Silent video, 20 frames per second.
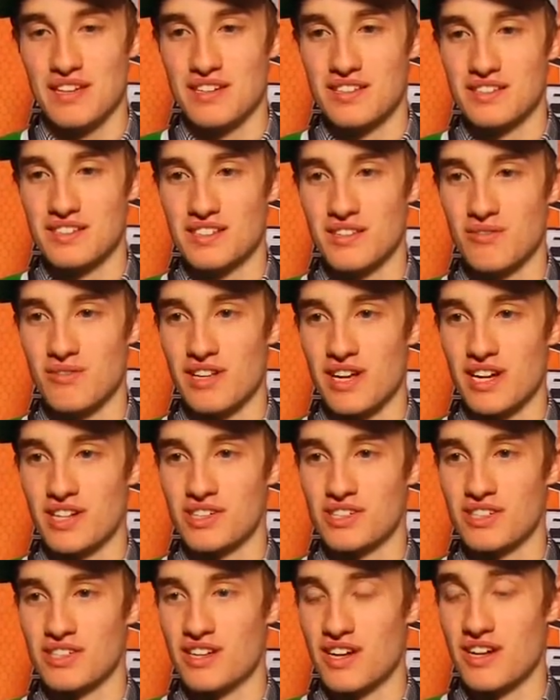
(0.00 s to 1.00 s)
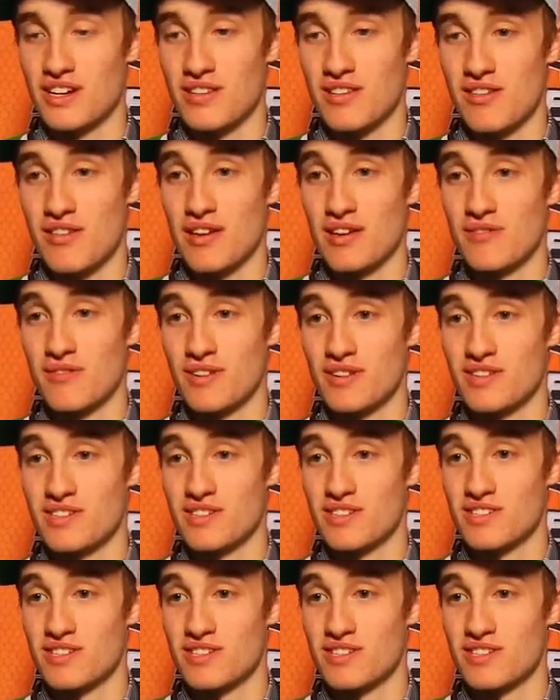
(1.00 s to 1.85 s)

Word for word: someone actually, I didn't think of it until